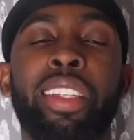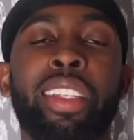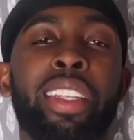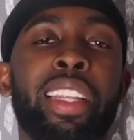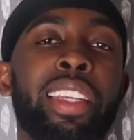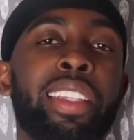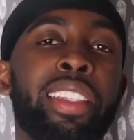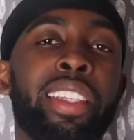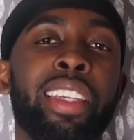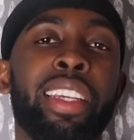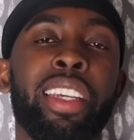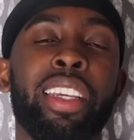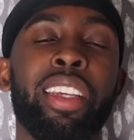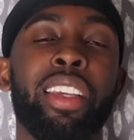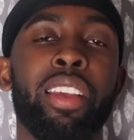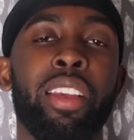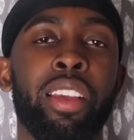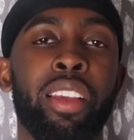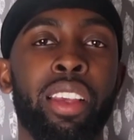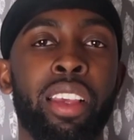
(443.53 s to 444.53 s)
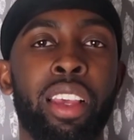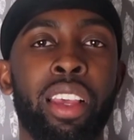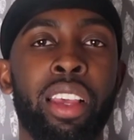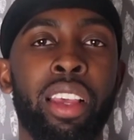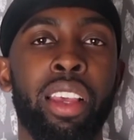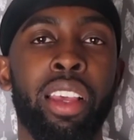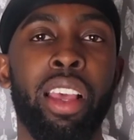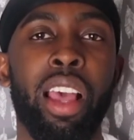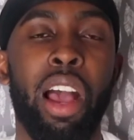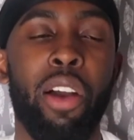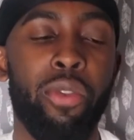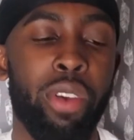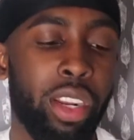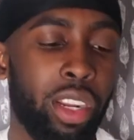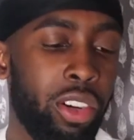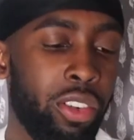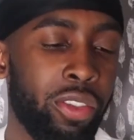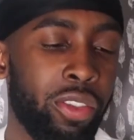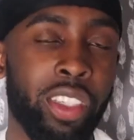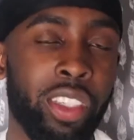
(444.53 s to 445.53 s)
That's it. I went
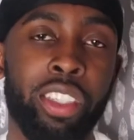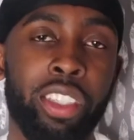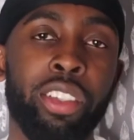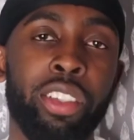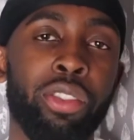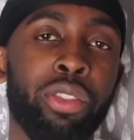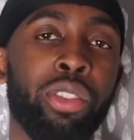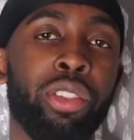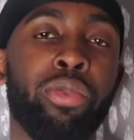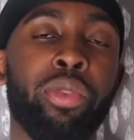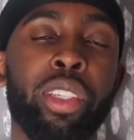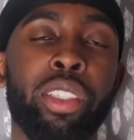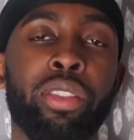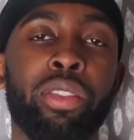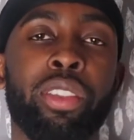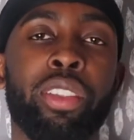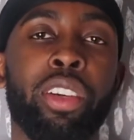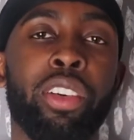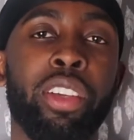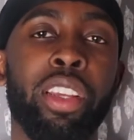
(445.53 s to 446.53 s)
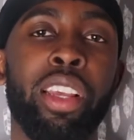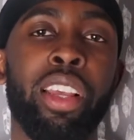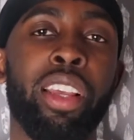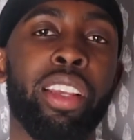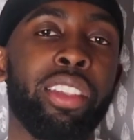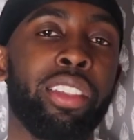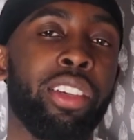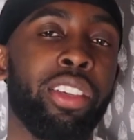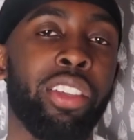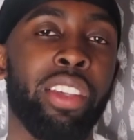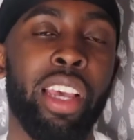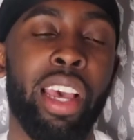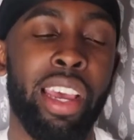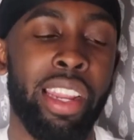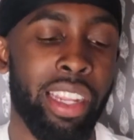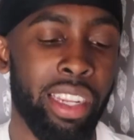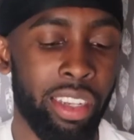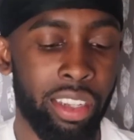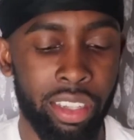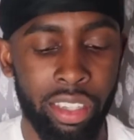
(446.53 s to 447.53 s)
over the shoes with you, show you how
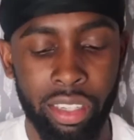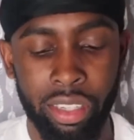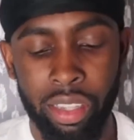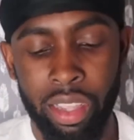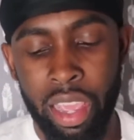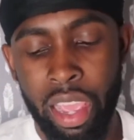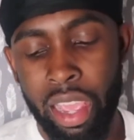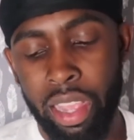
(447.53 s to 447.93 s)
they look,